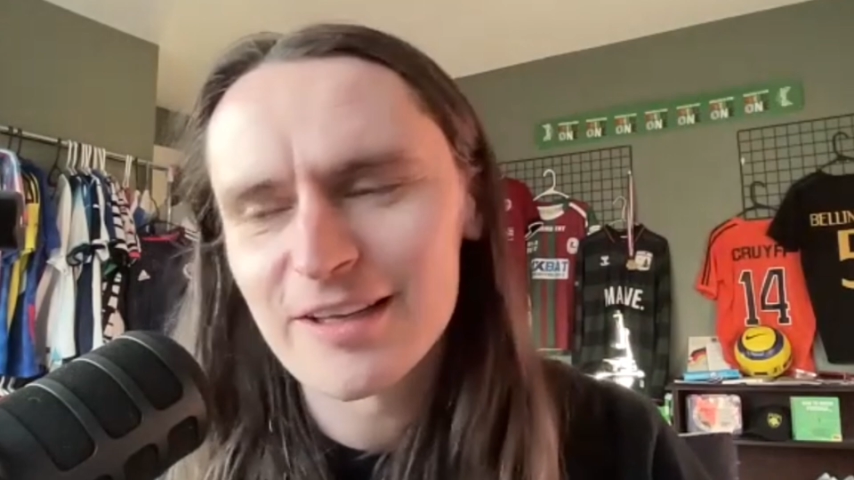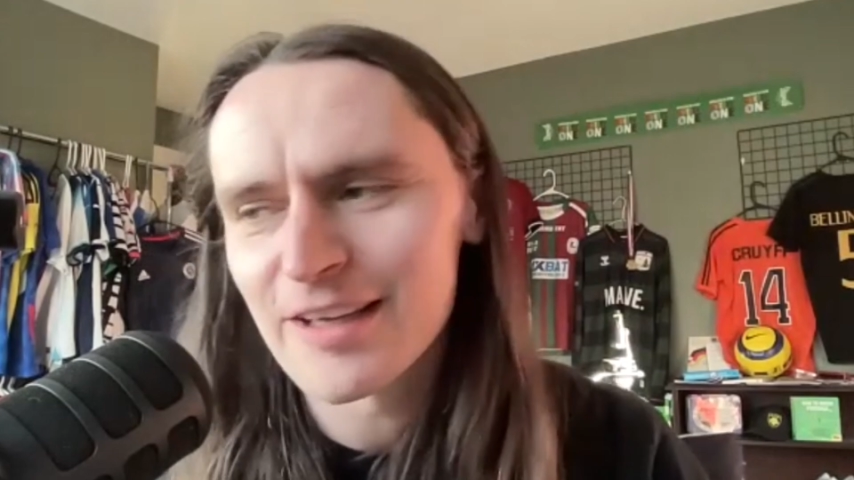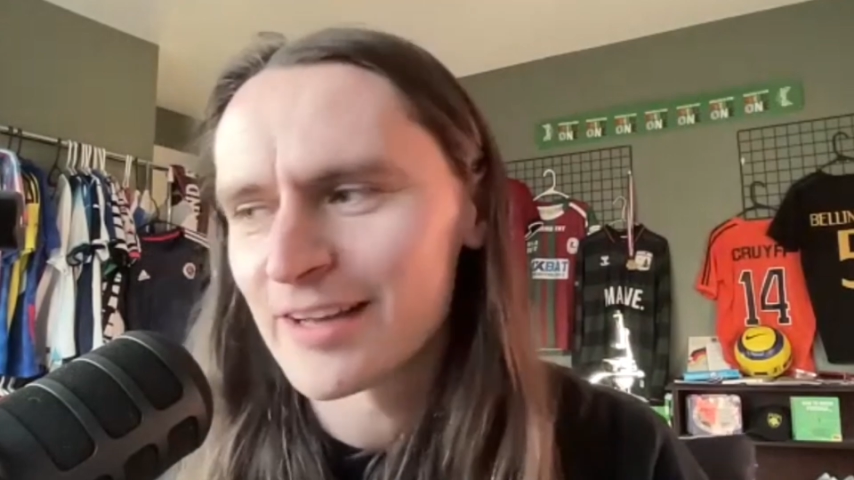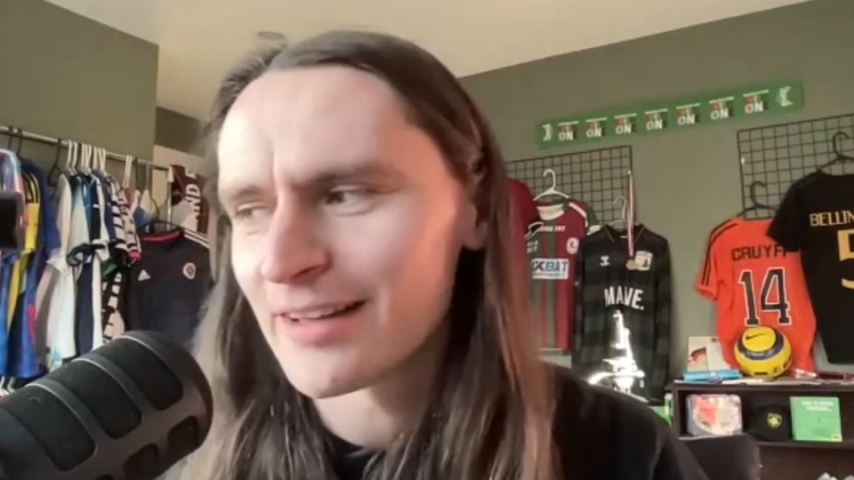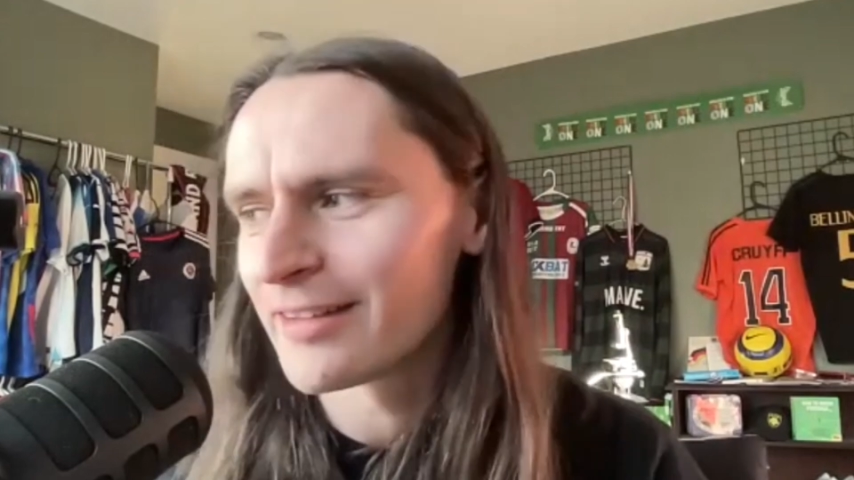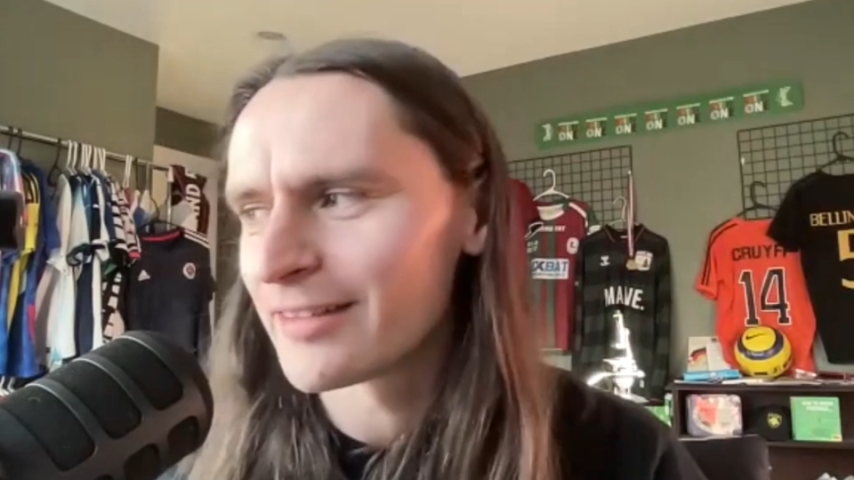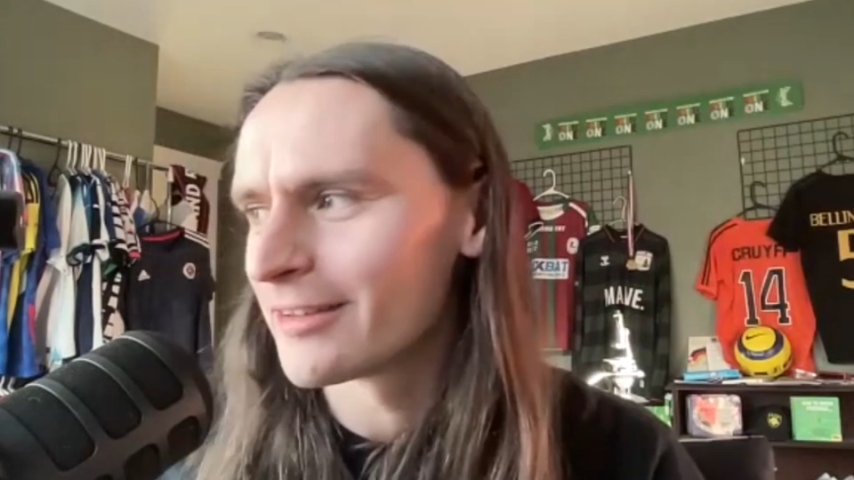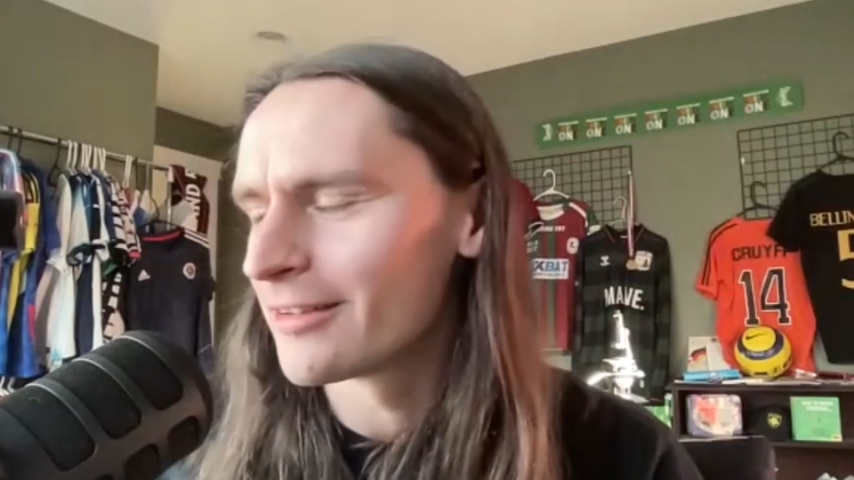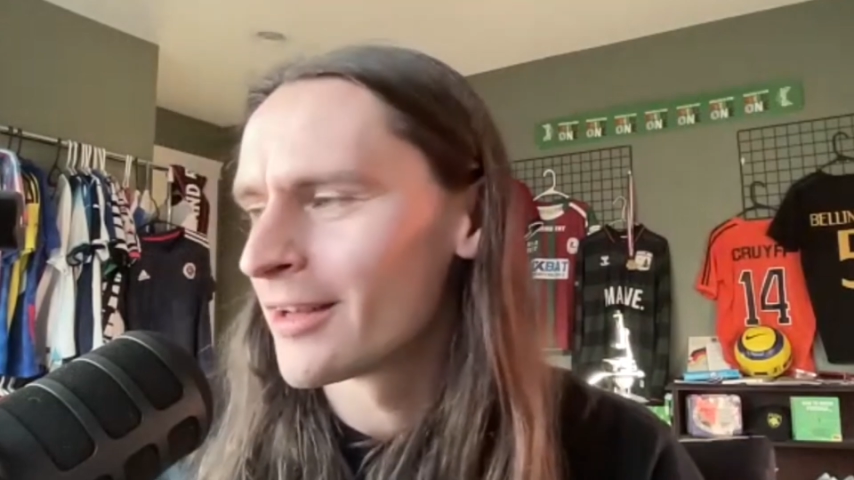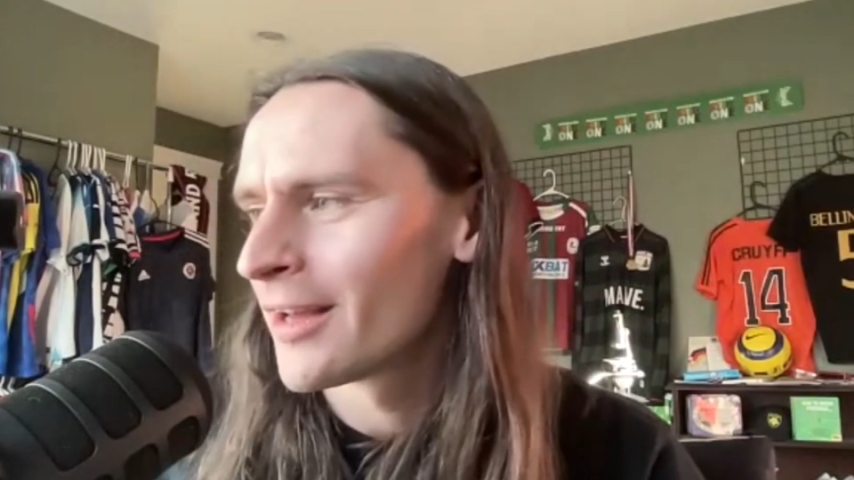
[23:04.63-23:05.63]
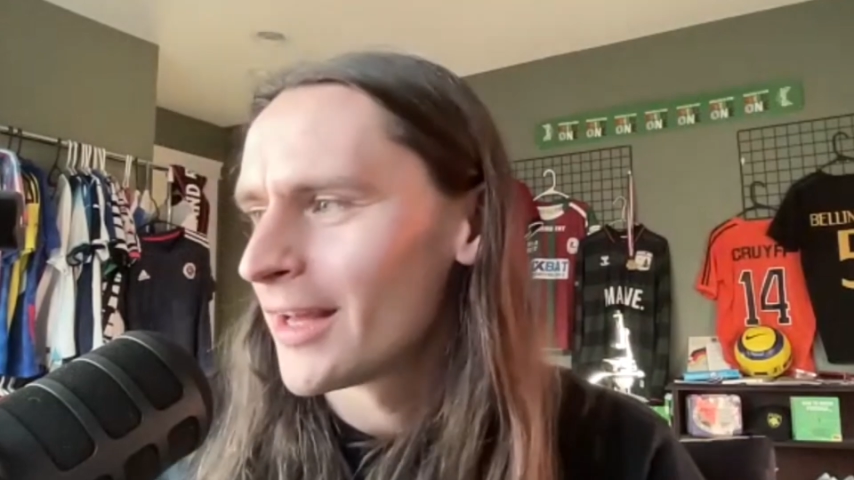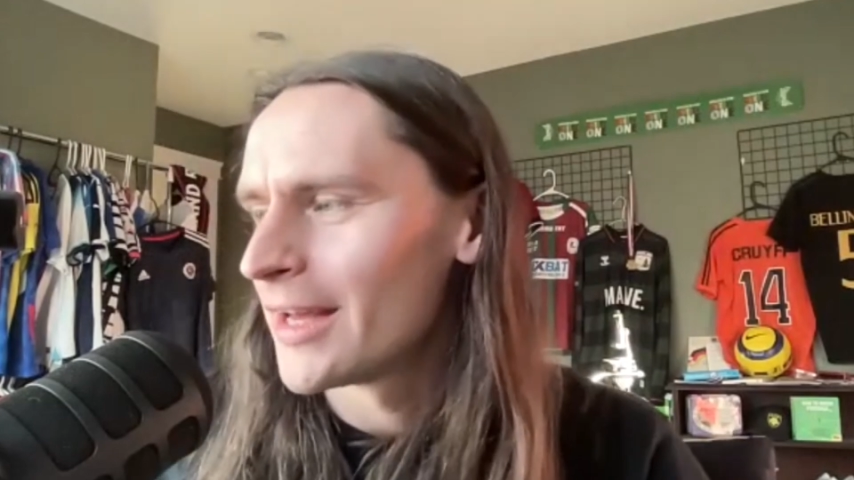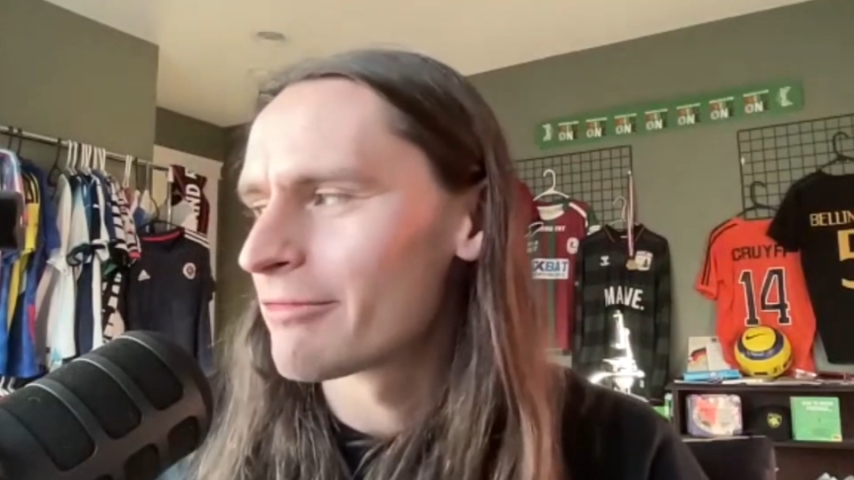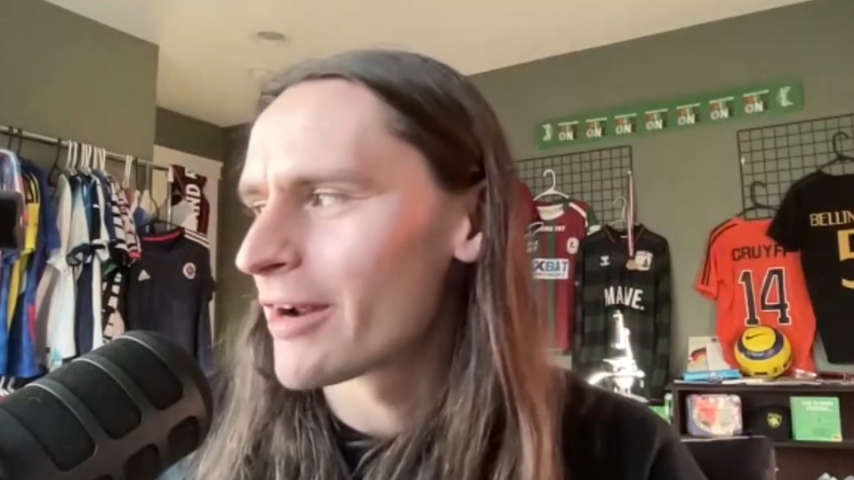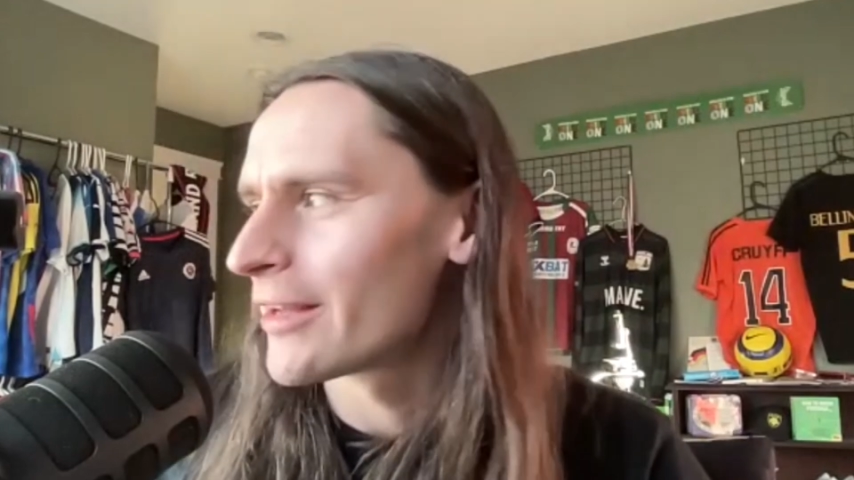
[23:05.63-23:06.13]
Like I think
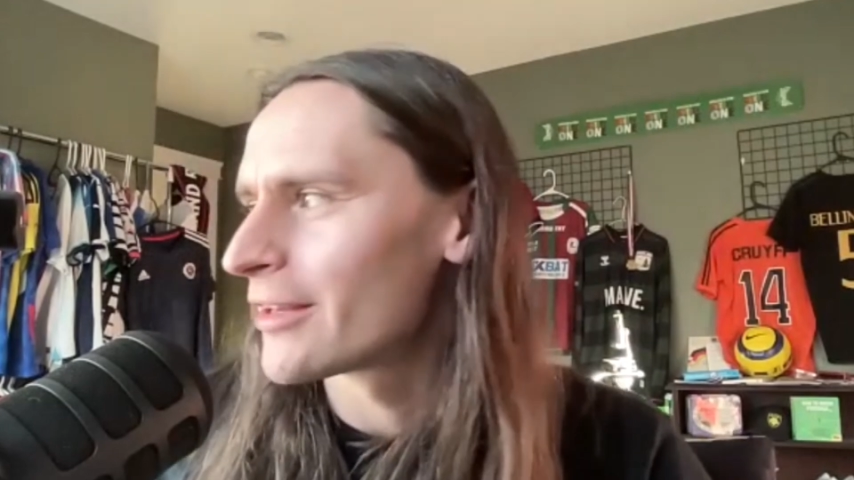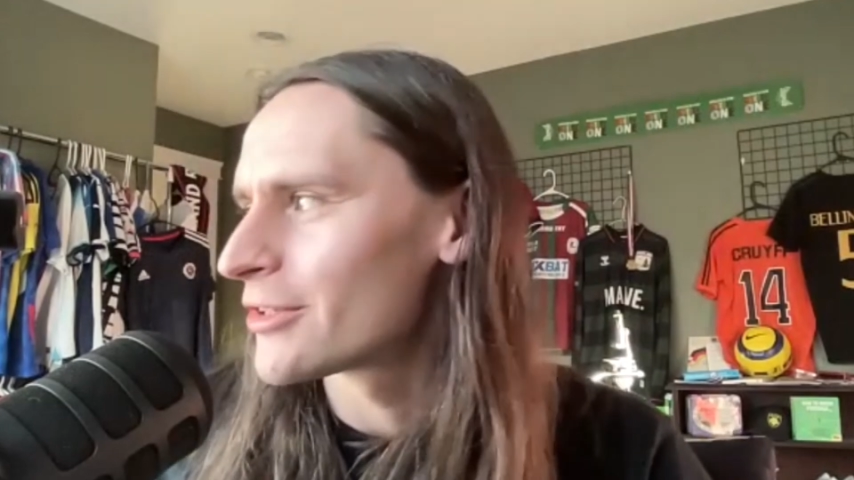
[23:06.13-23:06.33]
if Reading